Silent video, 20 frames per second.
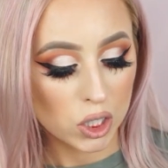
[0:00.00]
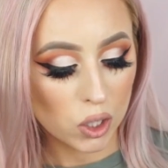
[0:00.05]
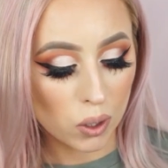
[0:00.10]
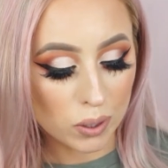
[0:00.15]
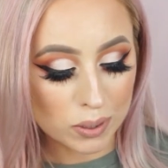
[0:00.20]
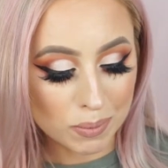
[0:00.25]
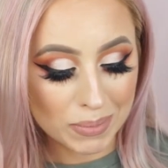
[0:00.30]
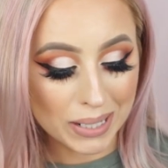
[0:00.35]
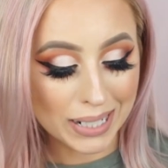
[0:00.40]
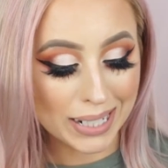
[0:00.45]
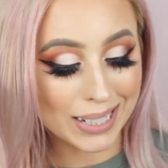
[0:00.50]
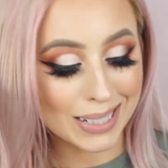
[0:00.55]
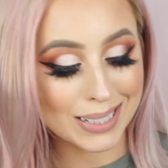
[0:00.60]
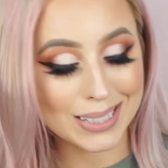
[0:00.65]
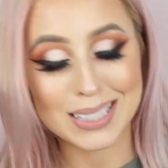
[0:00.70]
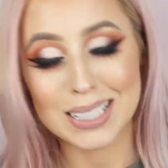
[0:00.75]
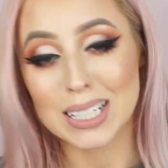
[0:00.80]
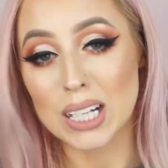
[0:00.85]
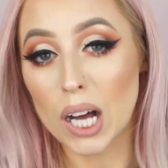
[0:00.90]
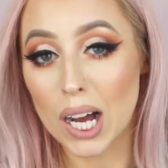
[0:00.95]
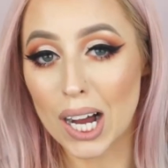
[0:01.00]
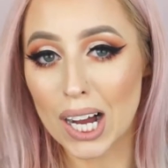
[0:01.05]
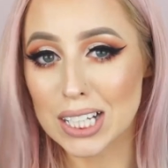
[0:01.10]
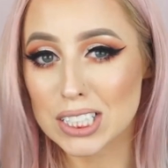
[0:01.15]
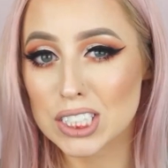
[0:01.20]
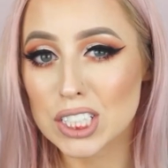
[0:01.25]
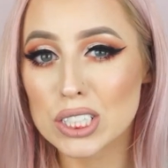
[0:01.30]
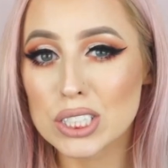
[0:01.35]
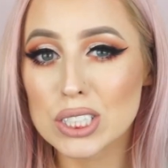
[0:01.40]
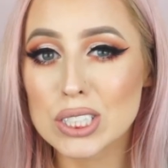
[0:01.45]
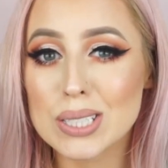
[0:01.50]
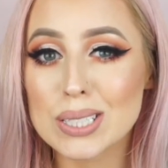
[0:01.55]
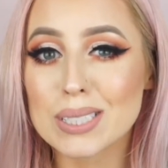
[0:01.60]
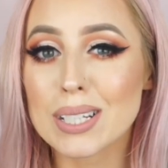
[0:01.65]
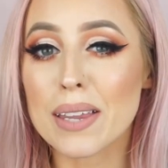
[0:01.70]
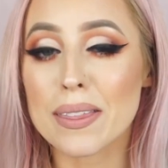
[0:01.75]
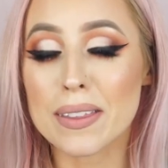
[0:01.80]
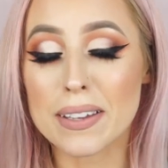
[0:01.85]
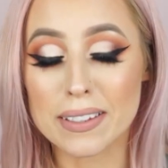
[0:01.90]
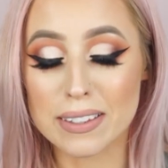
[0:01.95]
Cosmetics eyeshadows.
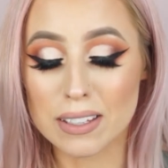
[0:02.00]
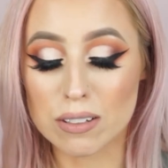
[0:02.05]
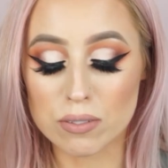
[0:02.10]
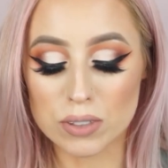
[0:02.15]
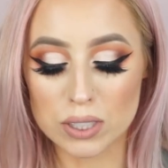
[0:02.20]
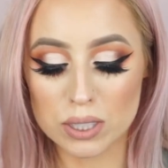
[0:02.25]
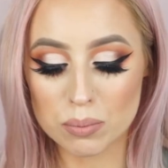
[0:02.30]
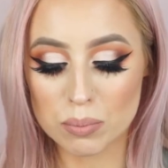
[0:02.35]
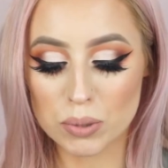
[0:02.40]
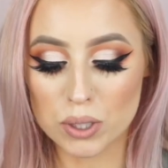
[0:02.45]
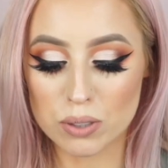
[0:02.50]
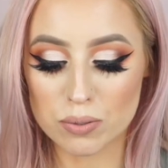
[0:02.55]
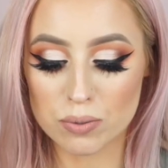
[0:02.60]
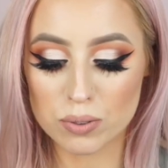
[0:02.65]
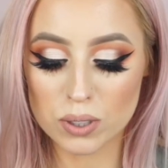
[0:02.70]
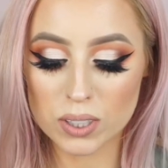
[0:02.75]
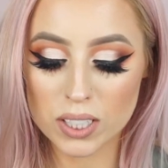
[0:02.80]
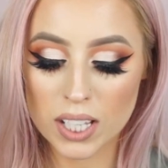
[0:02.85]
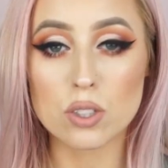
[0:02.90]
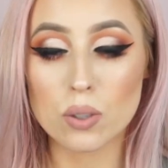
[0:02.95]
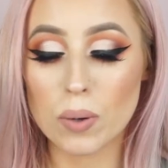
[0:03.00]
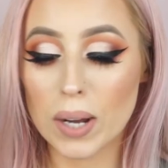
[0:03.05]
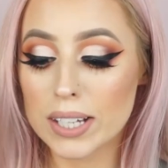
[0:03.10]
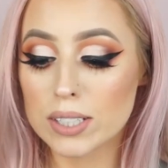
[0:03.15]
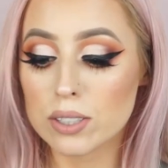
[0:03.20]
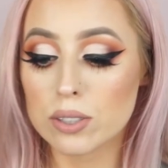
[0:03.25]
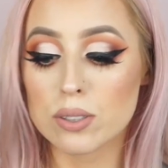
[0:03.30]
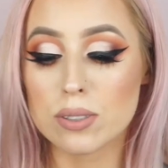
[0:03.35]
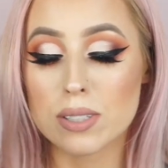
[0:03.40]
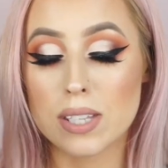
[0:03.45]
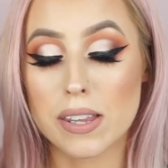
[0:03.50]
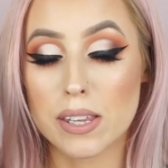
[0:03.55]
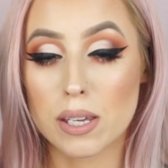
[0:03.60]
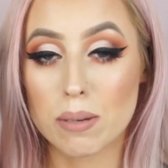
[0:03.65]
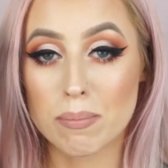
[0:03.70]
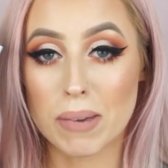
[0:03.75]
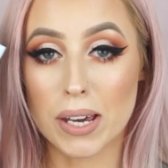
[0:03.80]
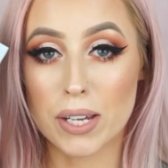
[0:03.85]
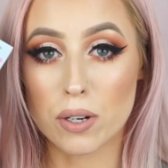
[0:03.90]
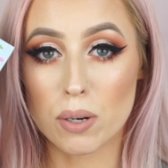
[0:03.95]
I think they're really beautiful. So I used
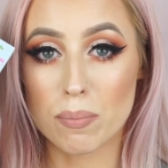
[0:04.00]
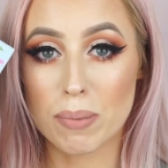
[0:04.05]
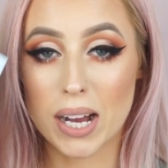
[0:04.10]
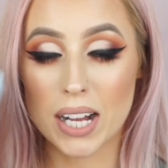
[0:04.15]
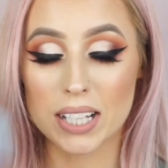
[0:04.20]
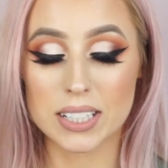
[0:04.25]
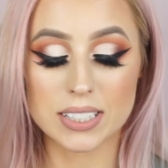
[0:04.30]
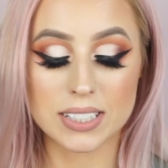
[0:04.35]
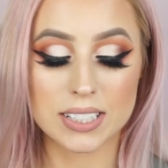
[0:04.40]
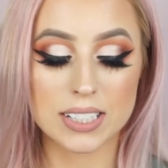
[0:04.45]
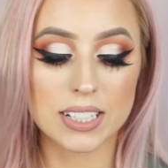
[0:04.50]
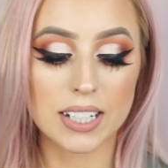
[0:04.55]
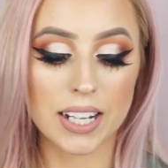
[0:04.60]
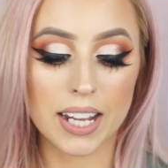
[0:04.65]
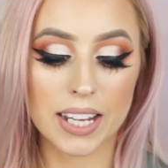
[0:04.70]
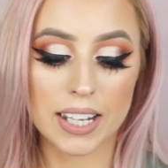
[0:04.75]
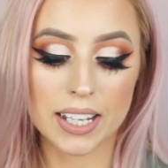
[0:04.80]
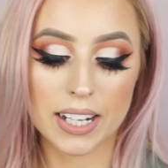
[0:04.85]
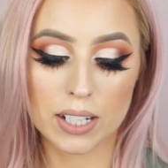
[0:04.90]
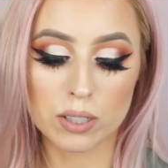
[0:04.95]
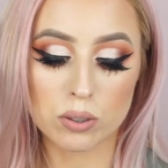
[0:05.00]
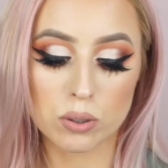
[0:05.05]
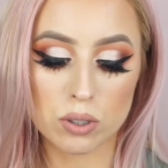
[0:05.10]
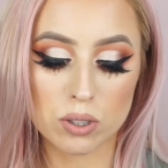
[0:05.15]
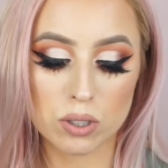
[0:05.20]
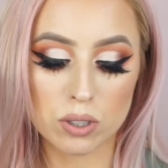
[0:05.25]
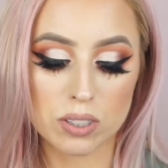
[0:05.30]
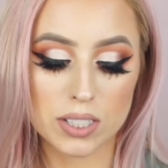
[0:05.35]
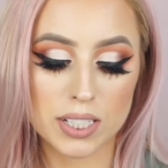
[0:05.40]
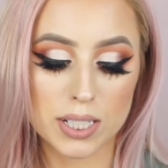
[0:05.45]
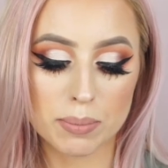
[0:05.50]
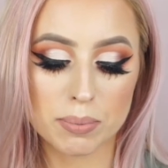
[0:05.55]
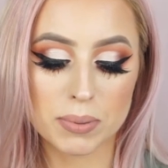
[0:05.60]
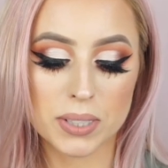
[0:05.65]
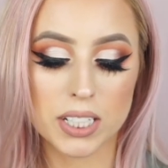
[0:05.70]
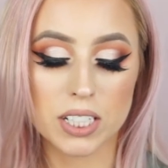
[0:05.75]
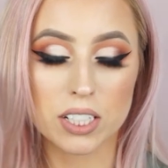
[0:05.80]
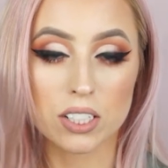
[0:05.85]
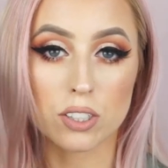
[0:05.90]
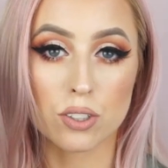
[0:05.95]
the Meadow palette today and I also dipped
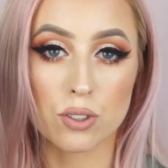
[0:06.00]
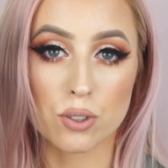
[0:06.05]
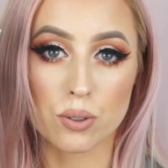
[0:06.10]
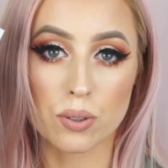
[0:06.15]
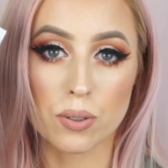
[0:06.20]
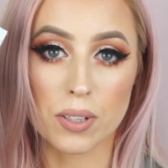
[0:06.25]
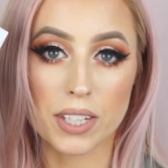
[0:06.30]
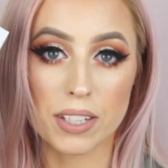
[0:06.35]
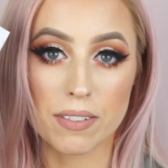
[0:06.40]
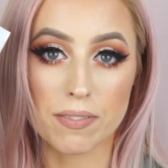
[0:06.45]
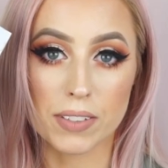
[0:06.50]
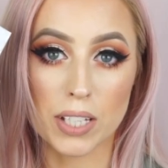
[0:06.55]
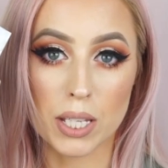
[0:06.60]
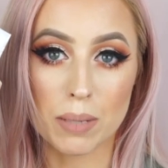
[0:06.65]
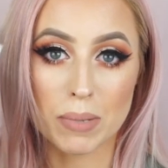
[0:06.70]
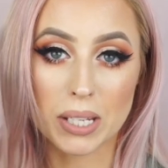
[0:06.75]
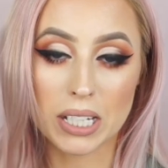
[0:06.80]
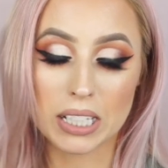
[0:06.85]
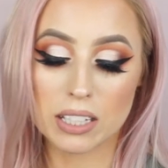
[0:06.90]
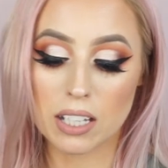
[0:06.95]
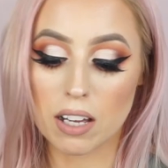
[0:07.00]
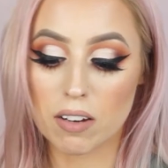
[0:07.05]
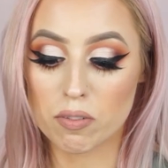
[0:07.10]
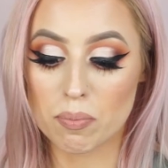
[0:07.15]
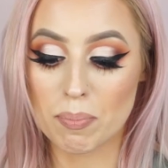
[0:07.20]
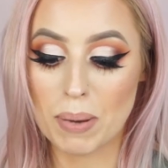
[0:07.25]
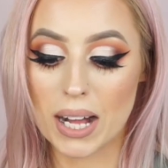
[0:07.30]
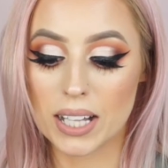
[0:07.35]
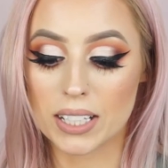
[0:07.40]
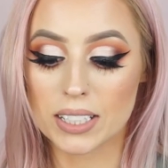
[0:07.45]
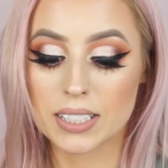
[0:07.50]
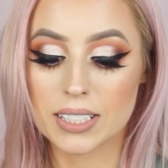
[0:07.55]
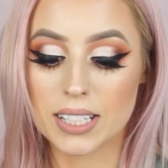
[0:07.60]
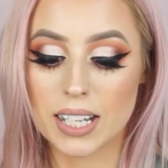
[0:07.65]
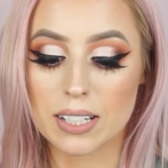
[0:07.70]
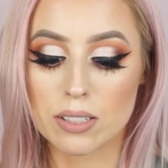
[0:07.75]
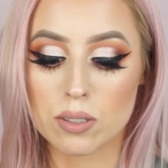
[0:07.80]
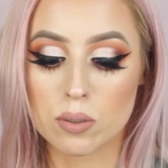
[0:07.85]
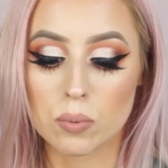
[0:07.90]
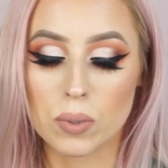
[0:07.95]
into the Flaming Love palette
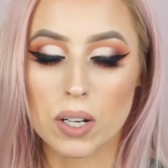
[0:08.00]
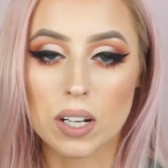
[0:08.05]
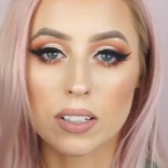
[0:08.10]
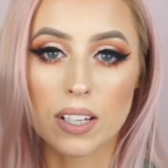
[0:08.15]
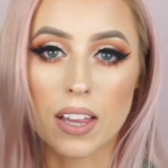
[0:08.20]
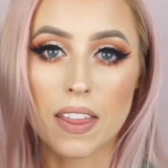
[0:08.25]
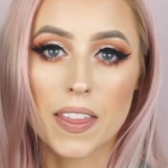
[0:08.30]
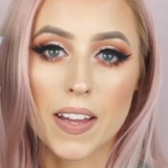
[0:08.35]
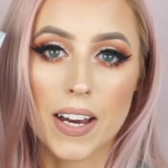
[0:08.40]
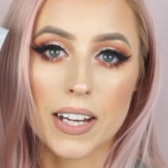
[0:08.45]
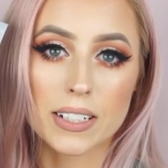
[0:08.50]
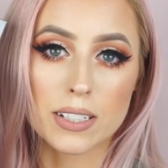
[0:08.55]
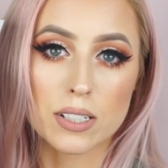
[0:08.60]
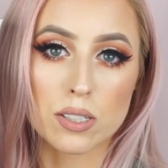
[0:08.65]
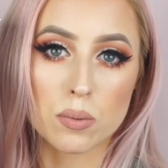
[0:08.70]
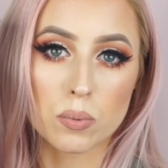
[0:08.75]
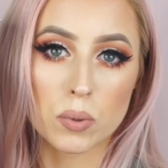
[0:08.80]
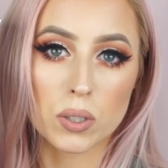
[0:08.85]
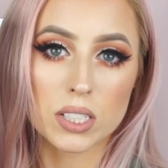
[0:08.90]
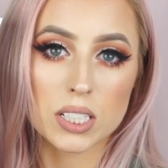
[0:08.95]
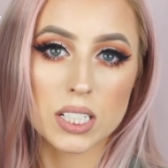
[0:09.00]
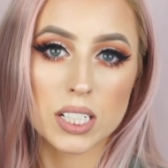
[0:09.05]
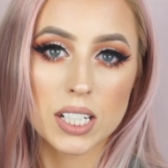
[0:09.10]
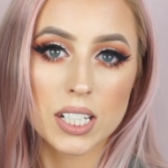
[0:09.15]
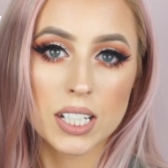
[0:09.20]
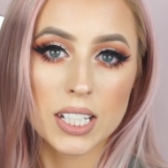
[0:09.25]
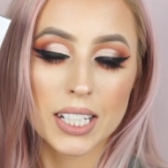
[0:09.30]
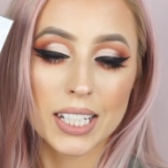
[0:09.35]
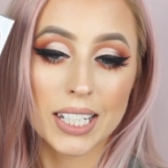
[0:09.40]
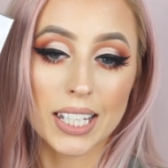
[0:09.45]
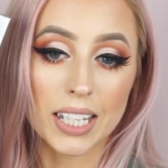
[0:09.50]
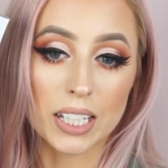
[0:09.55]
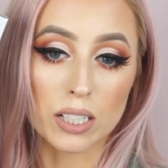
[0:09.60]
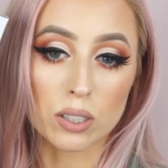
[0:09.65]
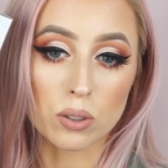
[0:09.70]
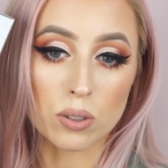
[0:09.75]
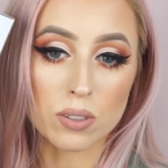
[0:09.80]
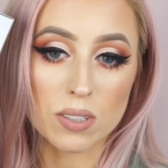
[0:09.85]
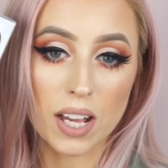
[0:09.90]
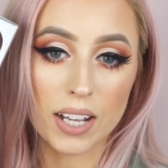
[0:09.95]
as well and that is what
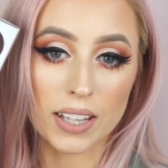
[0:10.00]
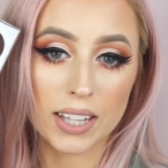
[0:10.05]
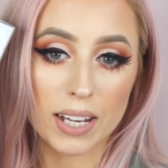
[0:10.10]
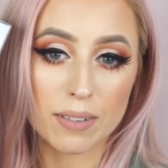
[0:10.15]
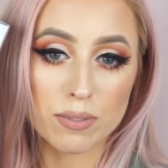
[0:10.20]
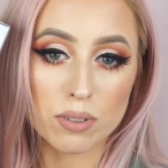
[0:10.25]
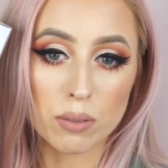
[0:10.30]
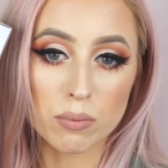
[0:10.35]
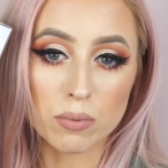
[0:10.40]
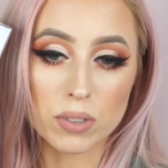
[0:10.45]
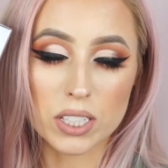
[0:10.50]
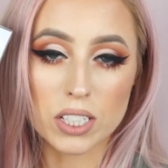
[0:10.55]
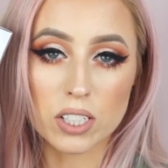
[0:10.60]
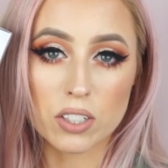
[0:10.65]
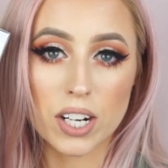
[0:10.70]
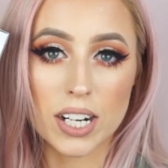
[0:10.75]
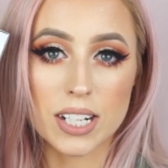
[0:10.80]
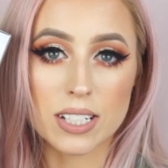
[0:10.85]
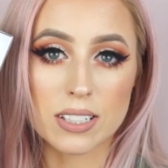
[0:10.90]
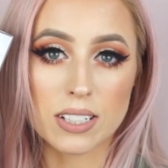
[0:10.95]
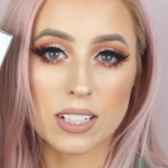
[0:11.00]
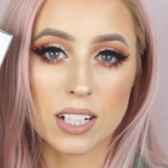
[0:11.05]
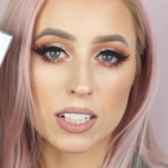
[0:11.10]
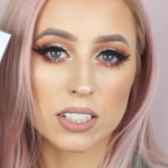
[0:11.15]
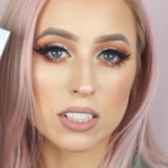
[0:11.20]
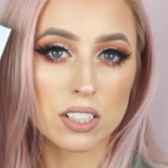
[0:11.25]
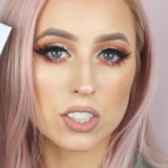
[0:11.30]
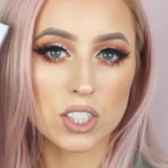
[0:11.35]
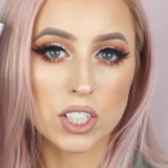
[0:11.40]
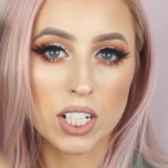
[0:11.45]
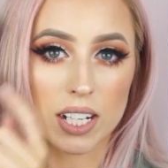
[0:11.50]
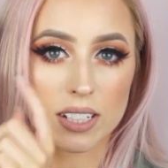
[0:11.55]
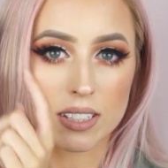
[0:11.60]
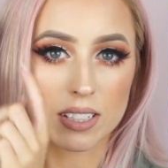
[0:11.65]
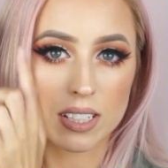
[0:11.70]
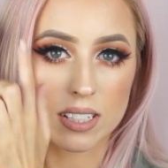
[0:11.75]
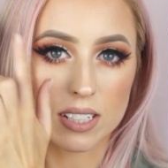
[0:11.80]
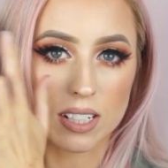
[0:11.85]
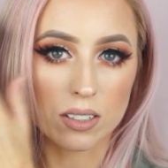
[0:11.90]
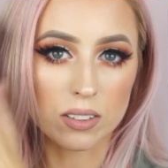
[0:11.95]
it looks like. They have some really crazy colors. You guys
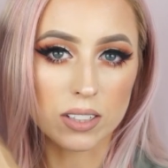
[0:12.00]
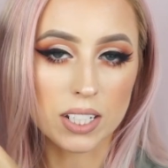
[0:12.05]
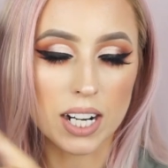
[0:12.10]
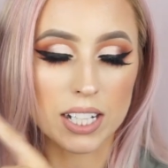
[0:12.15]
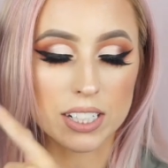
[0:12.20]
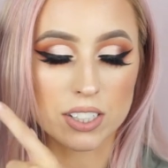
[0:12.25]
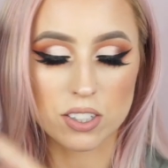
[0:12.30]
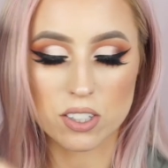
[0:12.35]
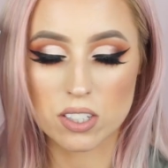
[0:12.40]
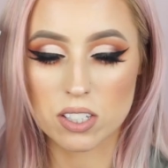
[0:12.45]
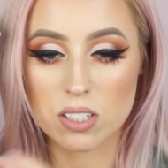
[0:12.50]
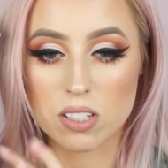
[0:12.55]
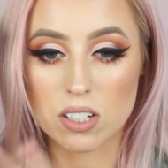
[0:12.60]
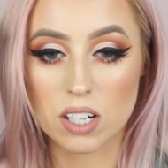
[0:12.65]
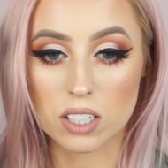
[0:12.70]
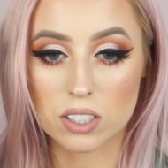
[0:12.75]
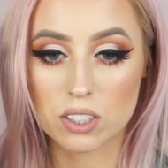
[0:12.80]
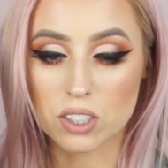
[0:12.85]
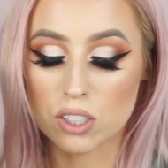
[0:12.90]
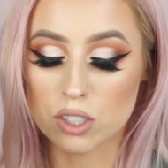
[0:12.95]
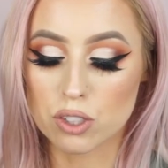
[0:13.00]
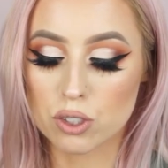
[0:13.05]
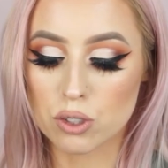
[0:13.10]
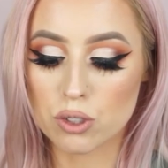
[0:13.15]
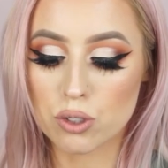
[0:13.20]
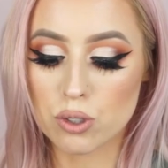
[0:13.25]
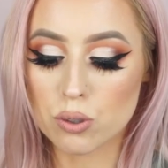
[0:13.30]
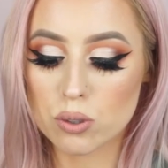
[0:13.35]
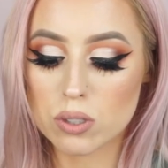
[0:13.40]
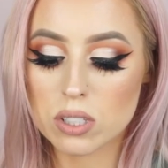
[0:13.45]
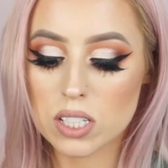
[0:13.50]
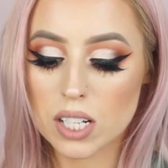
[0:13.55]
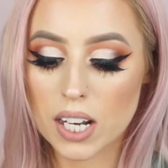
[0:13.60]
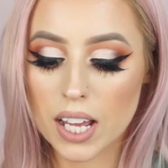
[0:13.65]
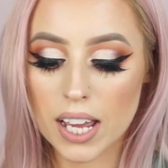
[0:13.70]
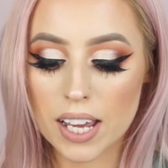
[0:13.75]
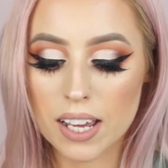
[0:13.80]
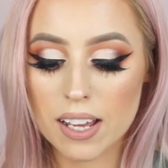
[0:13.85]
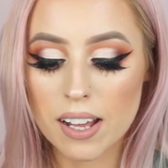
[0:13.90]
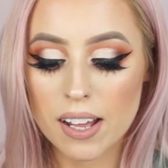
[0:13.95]
can tell that I just stuck to the neutrals
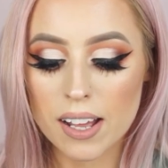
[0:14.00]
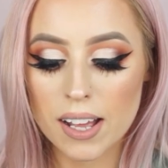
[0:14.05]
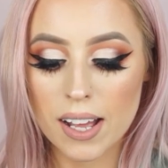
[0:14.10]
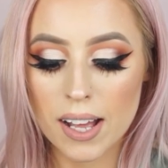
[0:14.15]
today.